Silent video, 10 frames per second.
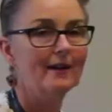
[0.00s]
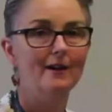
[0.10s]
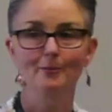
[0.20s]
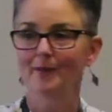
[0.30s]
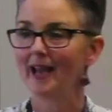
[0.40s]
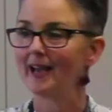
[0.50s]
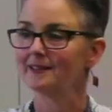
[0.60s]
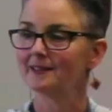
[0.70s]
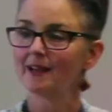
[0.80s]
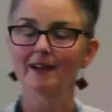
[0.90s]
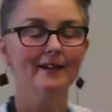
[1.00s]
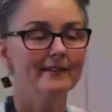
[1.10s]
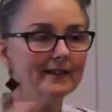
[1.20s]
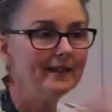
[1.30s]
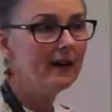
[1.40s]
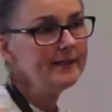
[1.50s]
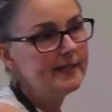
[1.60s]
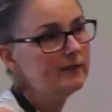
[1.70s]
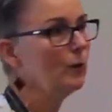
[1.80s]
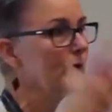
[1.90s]
Um, and I think the
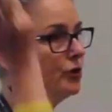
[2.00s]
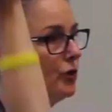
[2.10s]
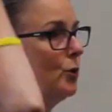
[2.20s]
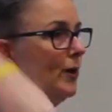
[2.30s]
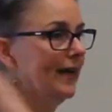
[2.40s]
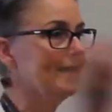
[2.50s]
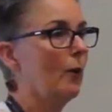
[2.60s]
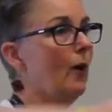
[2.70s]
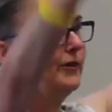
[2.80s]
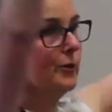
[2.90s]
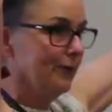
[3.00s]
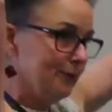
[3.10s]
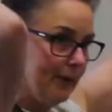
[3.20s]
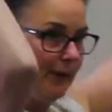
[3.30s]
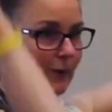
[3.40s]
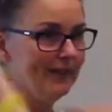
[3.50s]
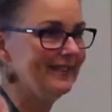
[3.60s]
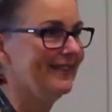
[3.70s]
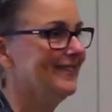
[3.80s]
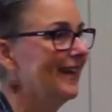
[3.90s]
idea that when you're talking, I know I do, I'm doing all this,
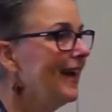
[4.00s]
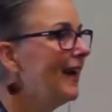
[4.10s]
aren't I?